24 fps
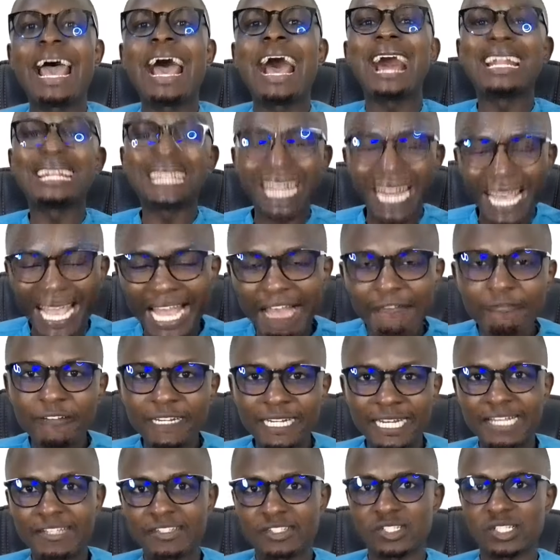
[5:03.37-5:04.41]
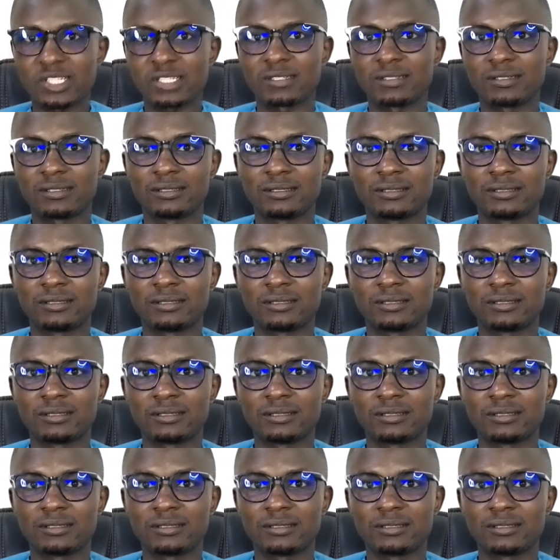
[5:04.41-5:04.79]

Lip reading: an evidence